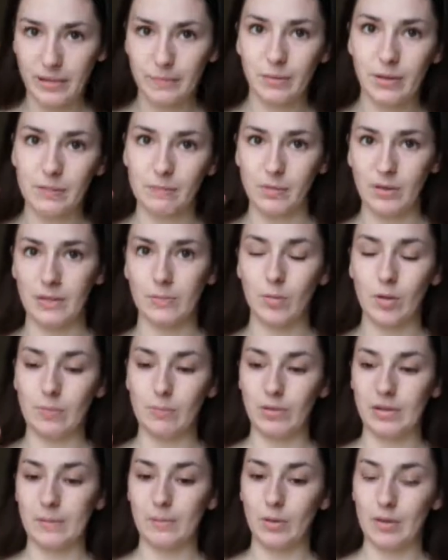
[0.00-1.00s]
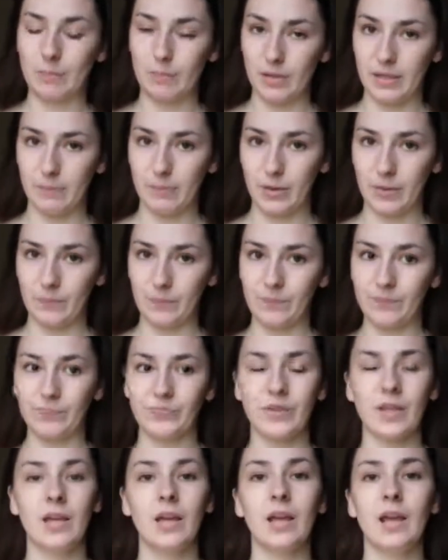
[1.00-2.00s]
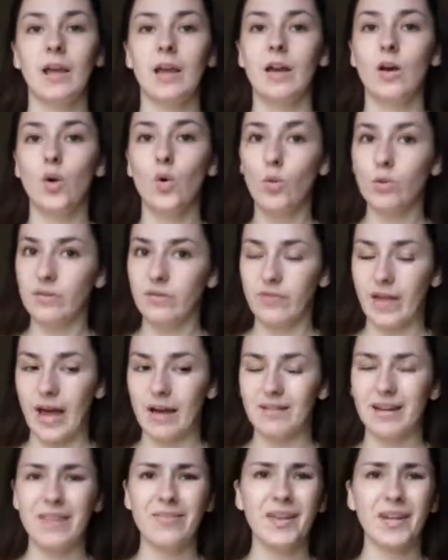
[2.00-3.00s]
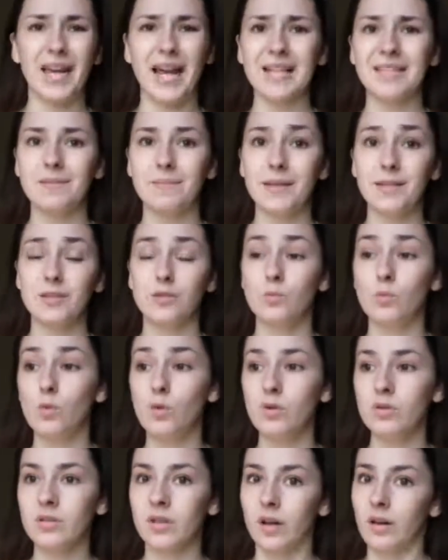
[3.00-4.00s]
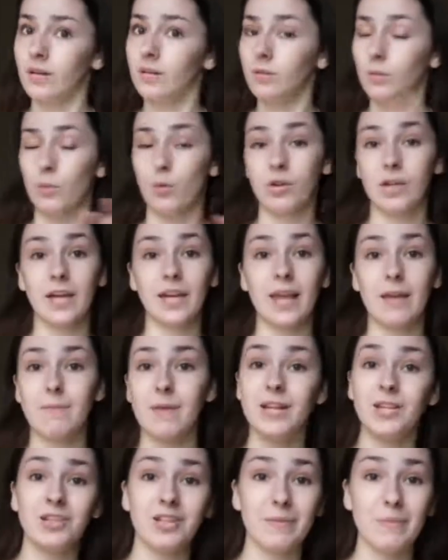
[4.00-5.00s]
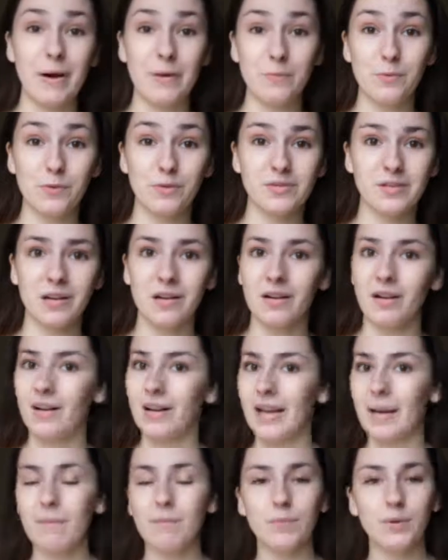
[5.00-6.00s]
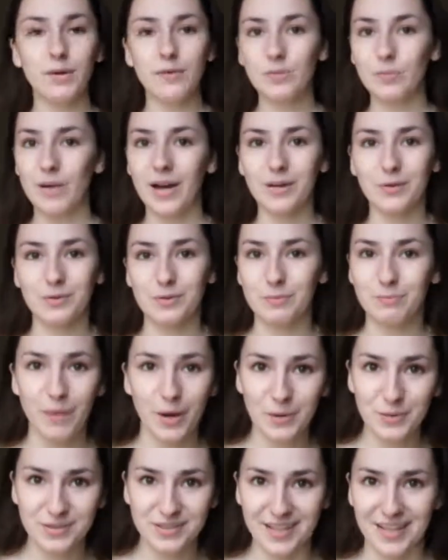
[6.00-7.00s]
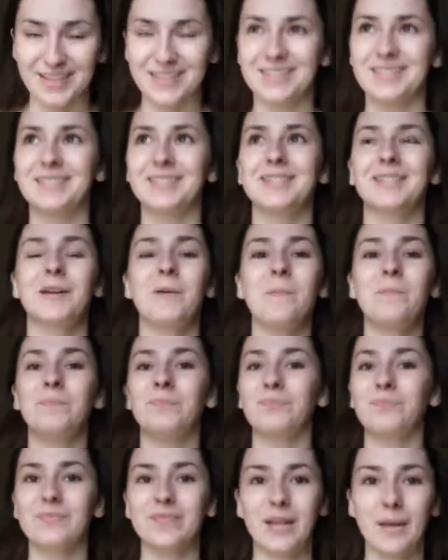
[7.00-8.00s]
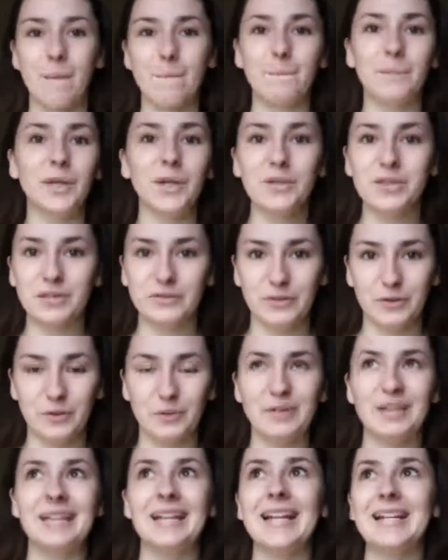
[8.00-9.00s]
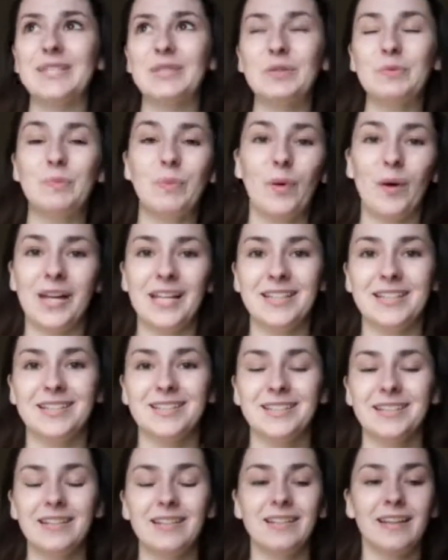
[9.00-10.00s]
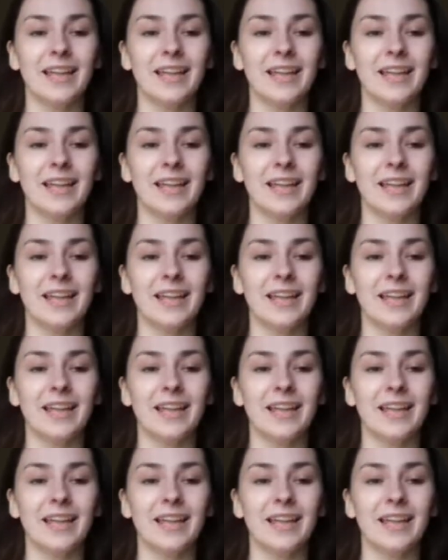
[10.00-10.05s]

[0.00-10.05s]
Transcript: Bullet point, bullet point, bullet point, bullet point. All of that. And then I had to mention water. What can I mention about water? It moves by osmosis. Beautiful. Little points.